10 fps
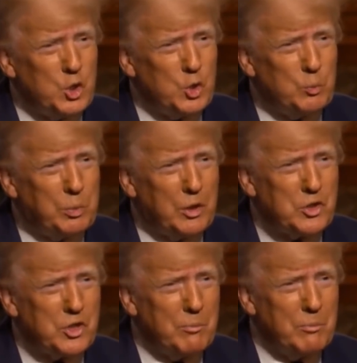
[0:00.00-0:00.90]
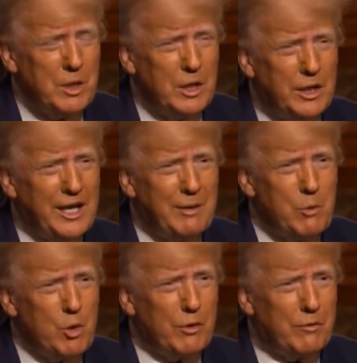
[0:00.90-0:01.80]
do, plus I'm
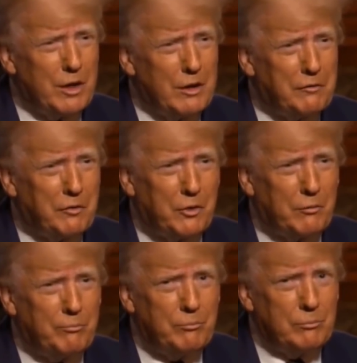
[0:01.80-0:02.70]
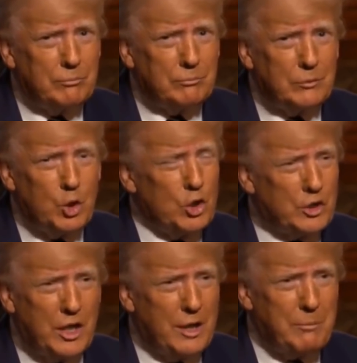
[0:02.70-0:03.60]
getting more involved. For a
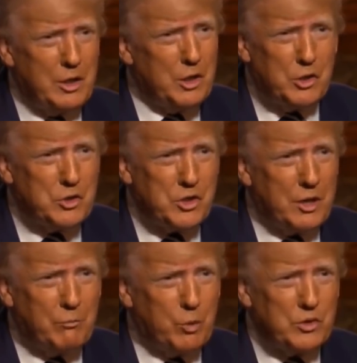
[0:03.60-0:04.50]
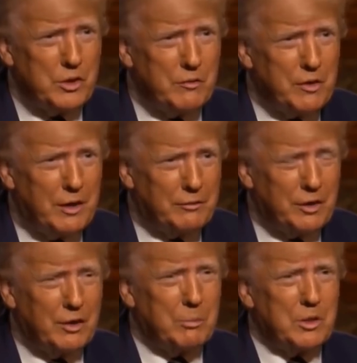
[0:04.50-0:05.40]
long time, years, I wasn't
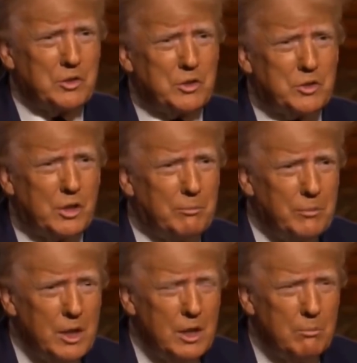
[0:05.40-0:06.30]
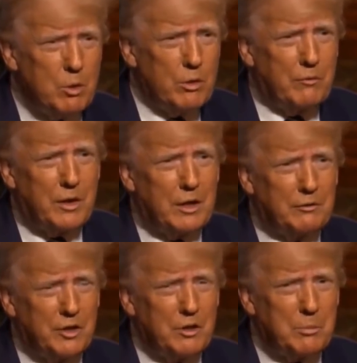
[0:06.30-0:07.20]
involved in the business. I'm more
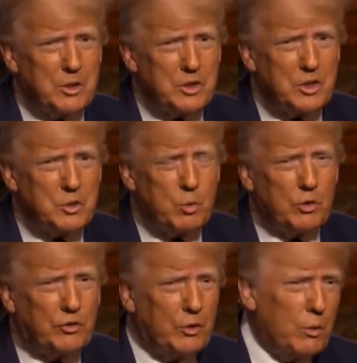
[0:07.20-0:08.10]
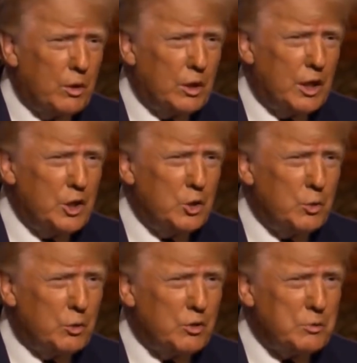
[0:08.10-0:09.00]
involved in the business. We'll see what I do
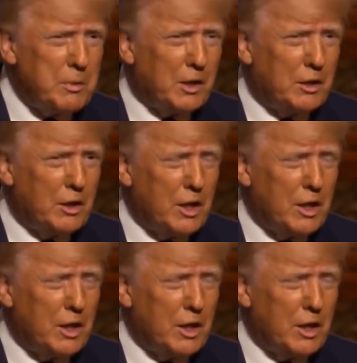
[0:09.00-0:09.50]
with respect to